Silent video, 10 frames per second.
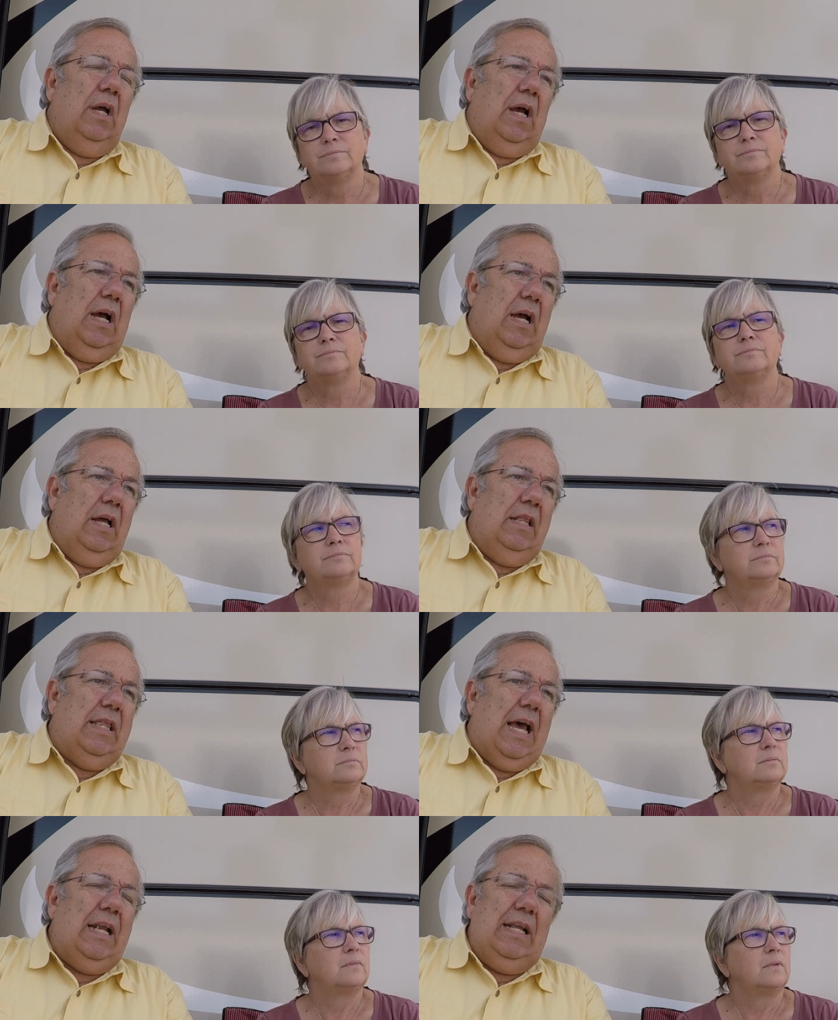Speaker 1: uh,
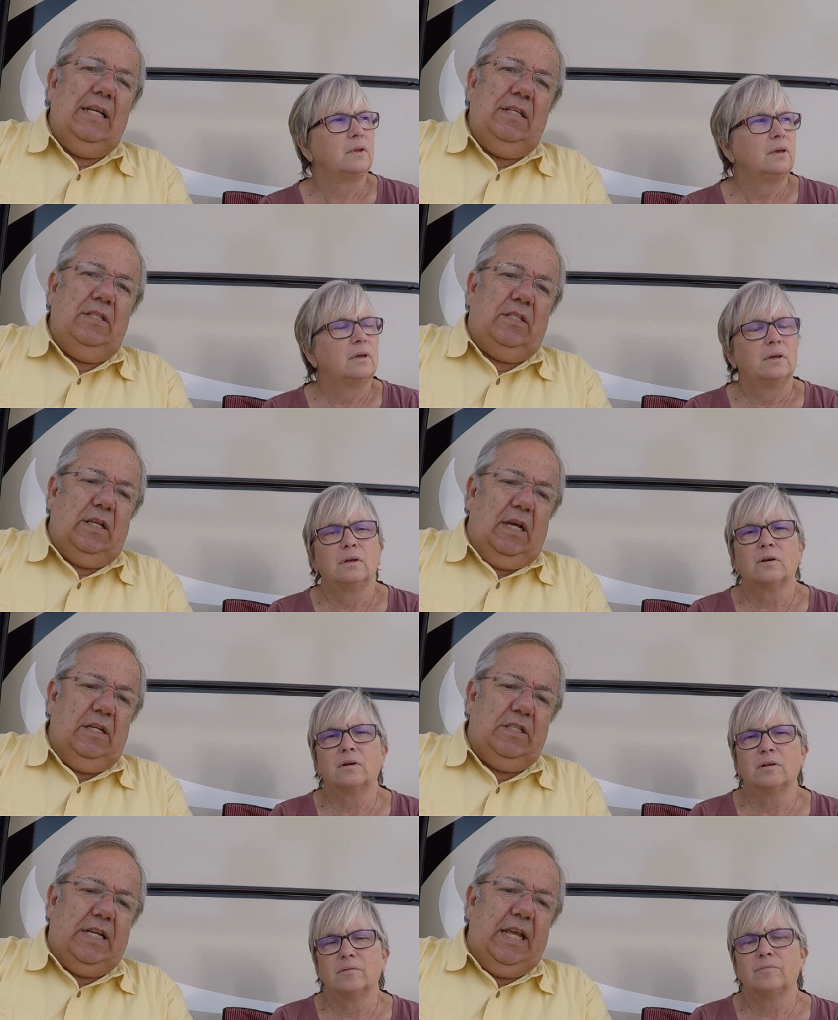that is uh,
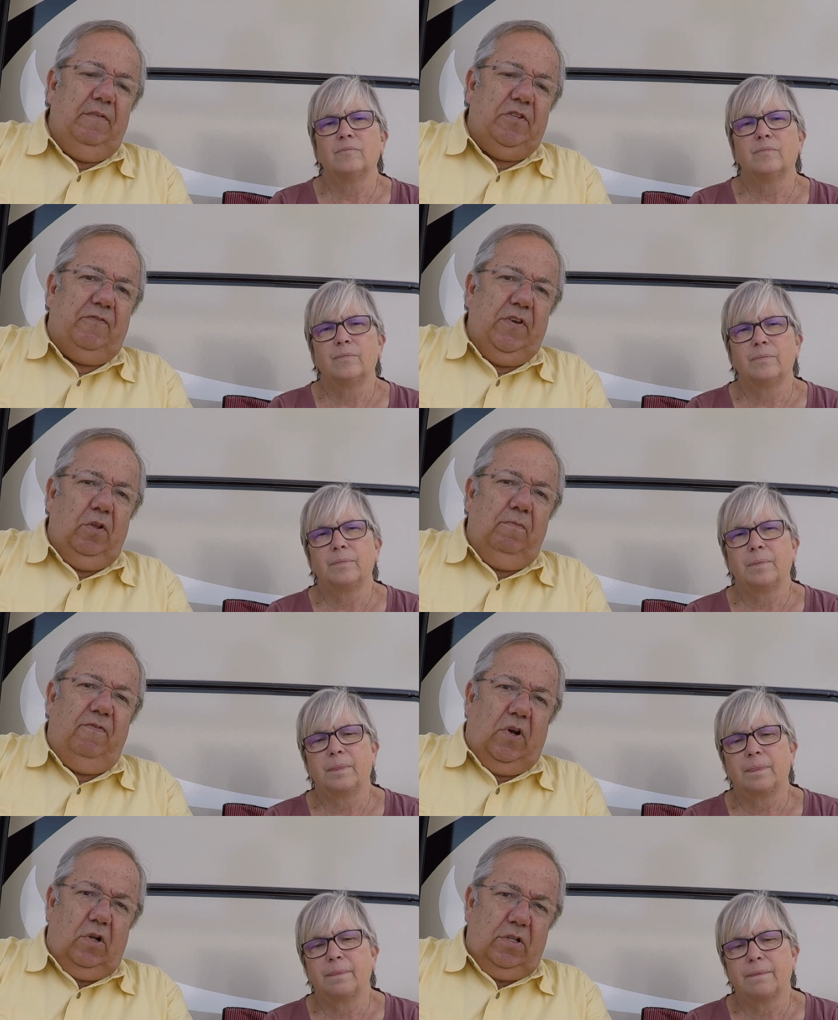Steve's Film
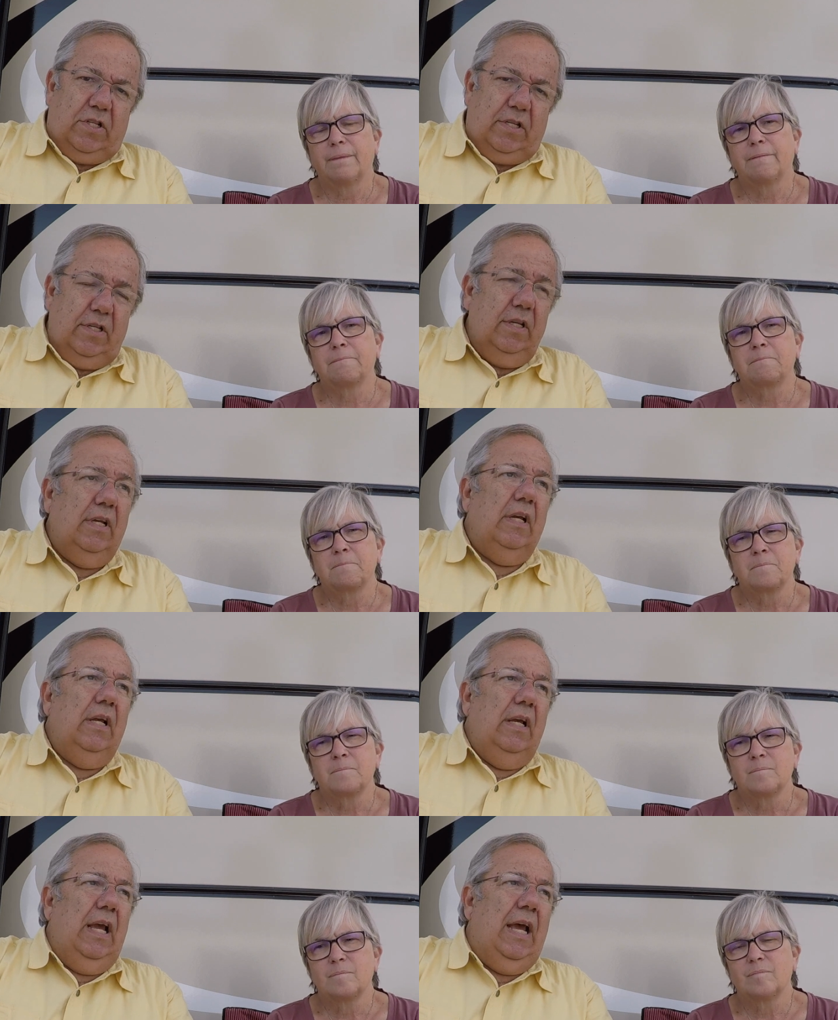Vault,
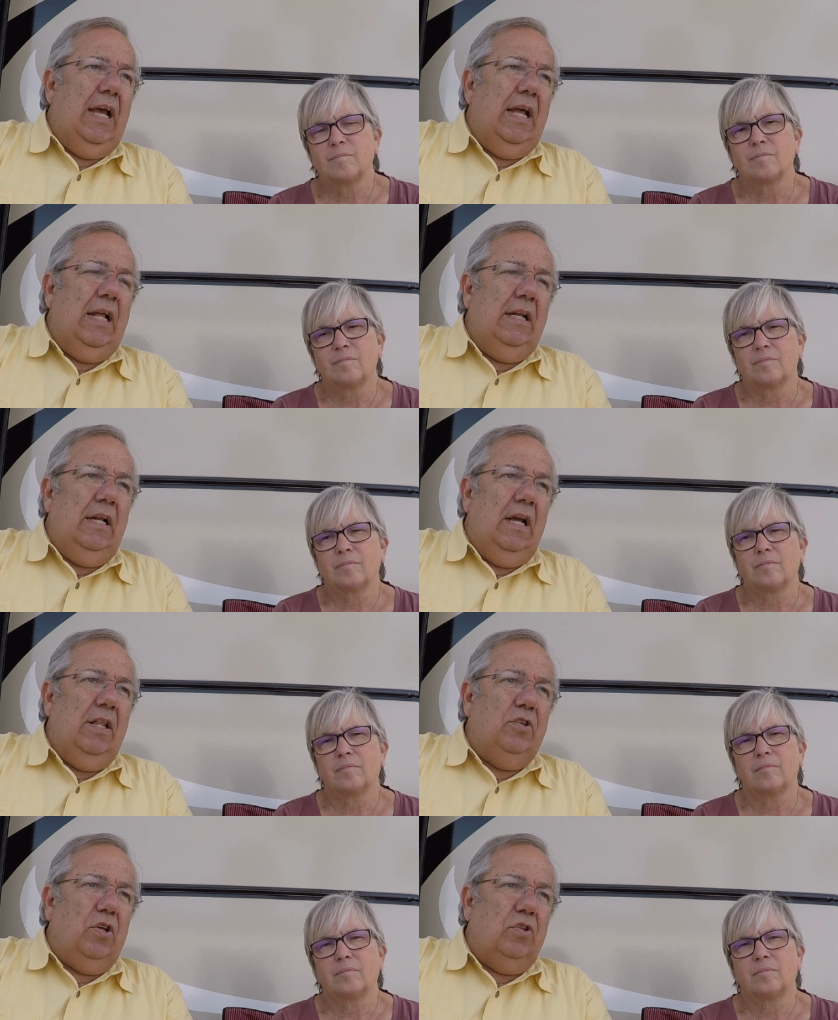and uh,
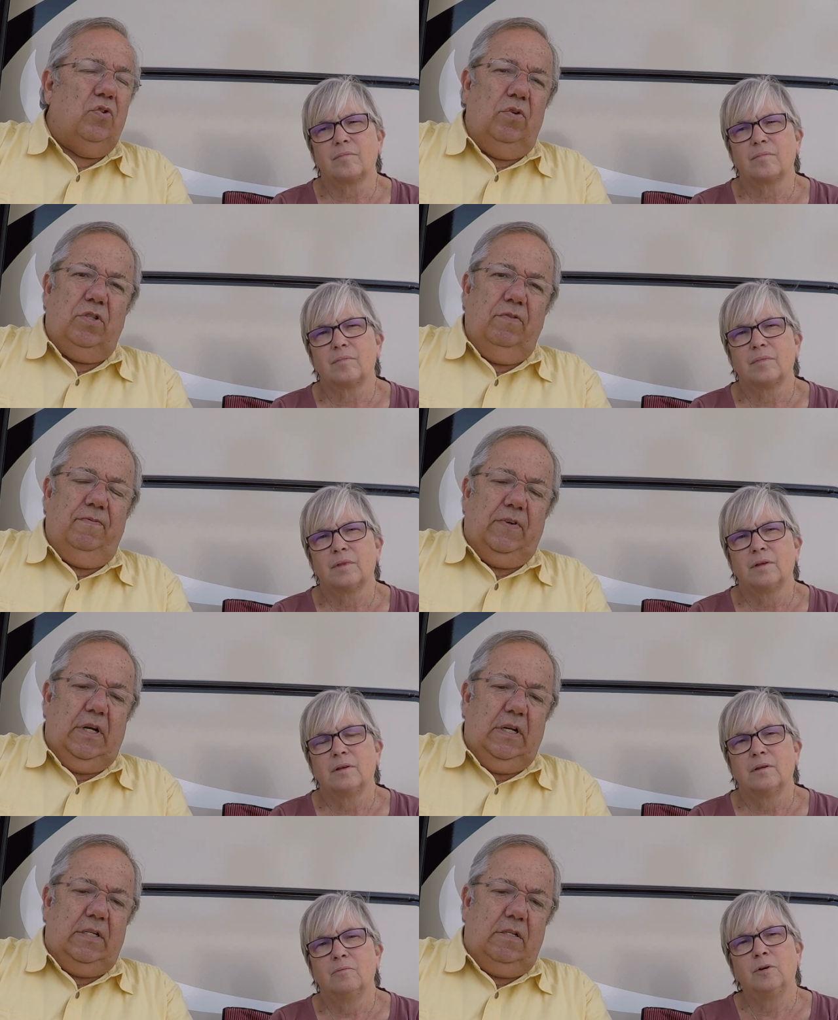there's all sorts of.
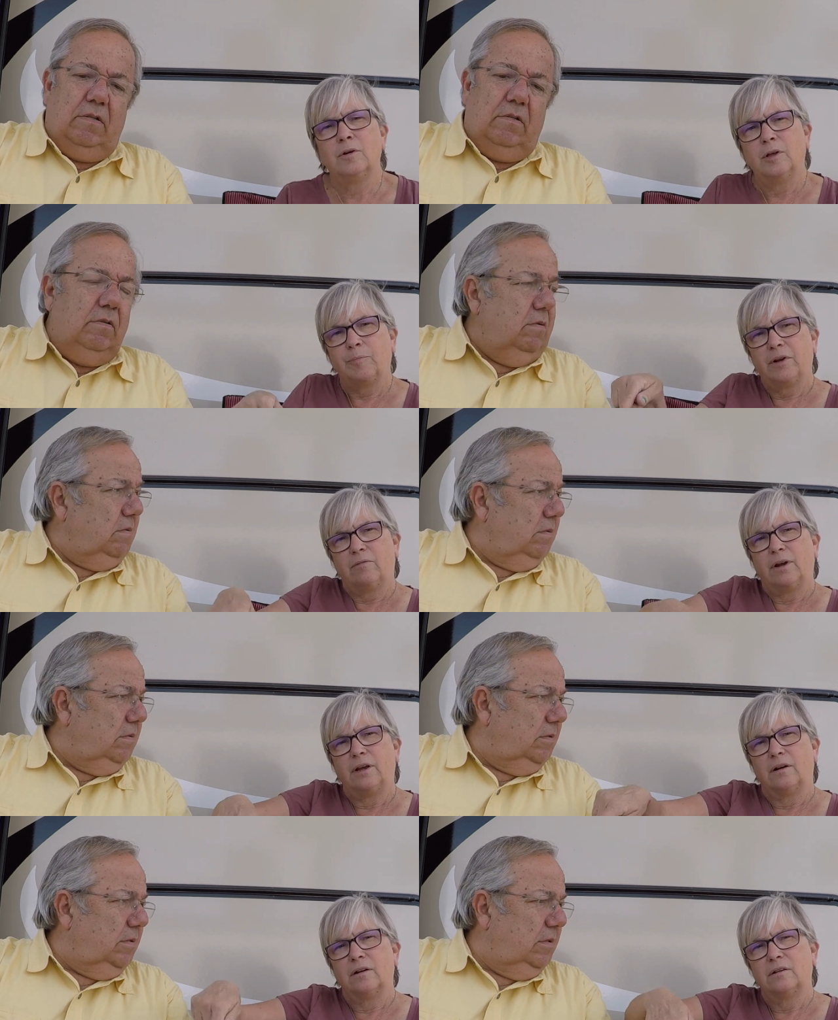Uh, well,
Speaker 2: he'll put it right
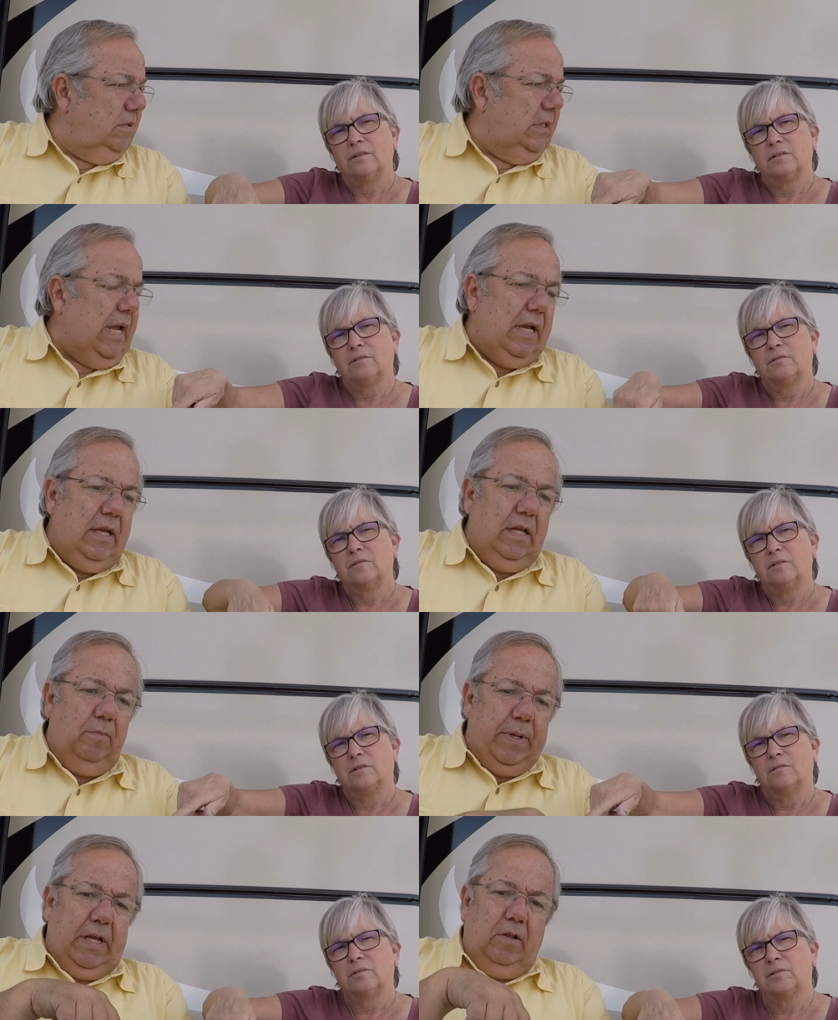here.
Speaker 1: Yeah,
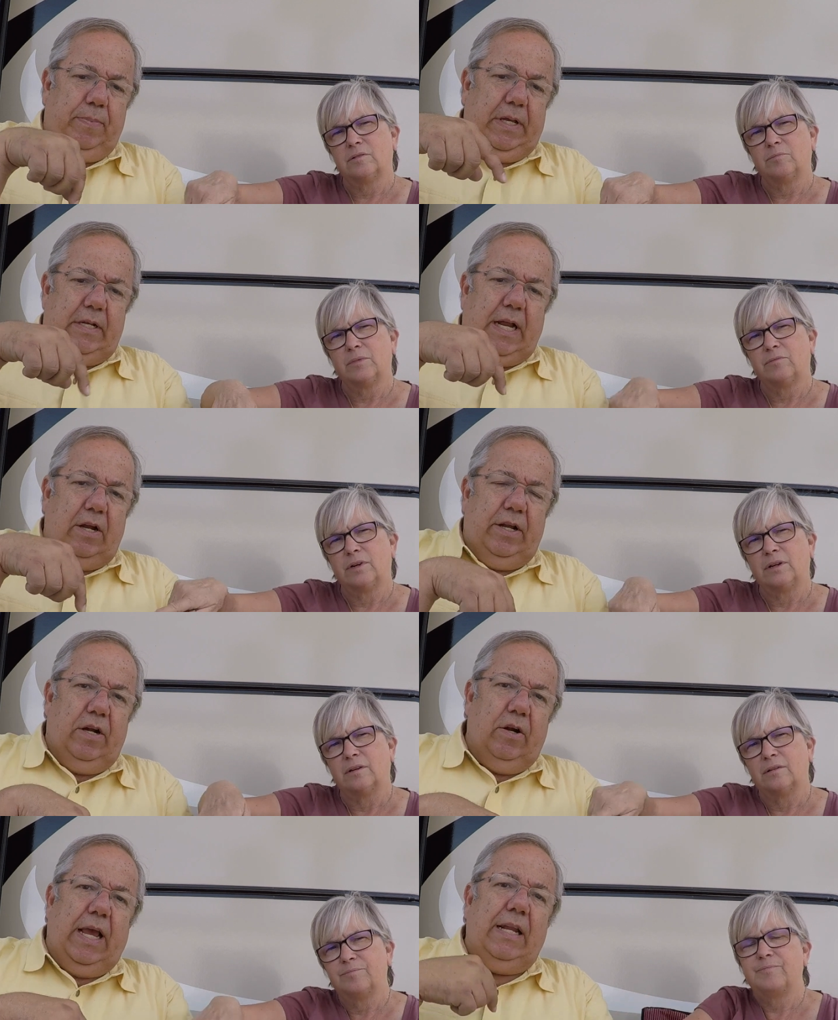it'll be it'll be down
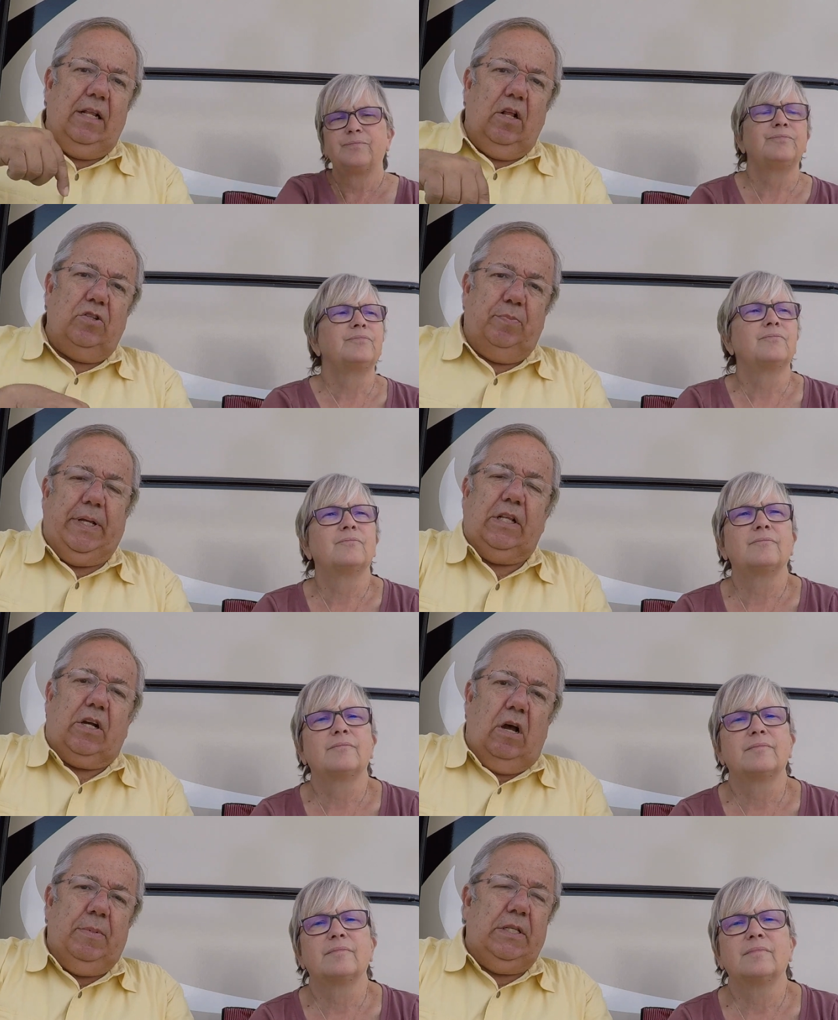here, and it'll also be in the
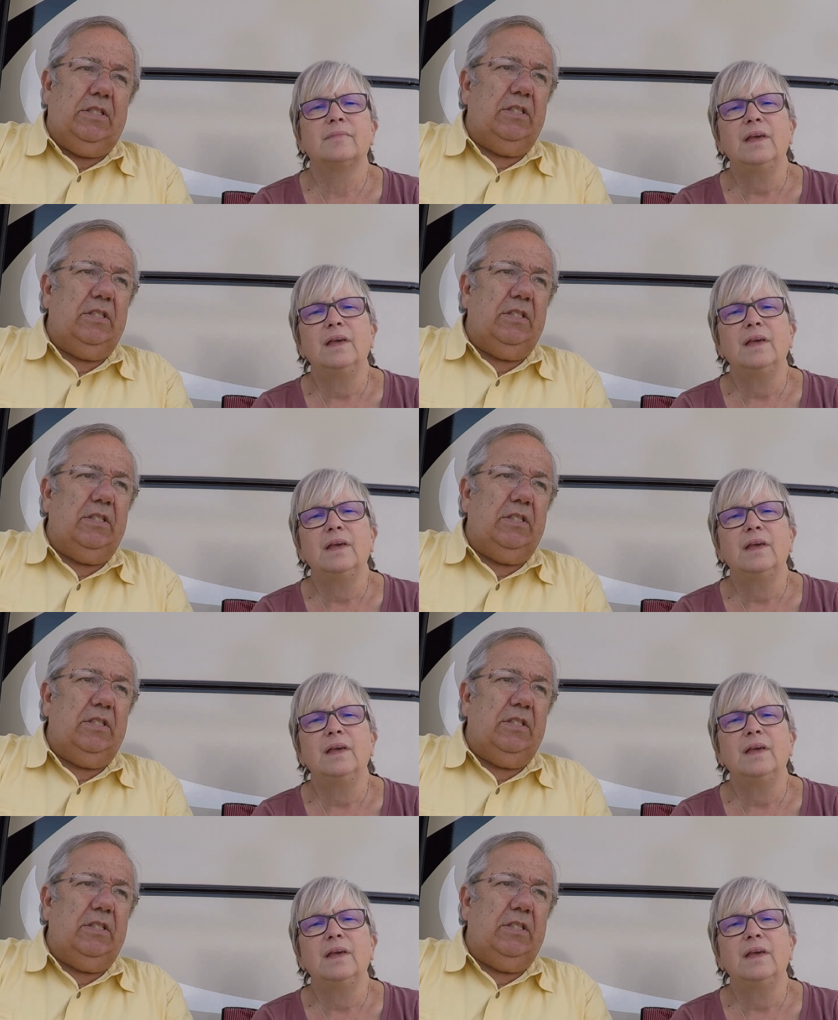comments.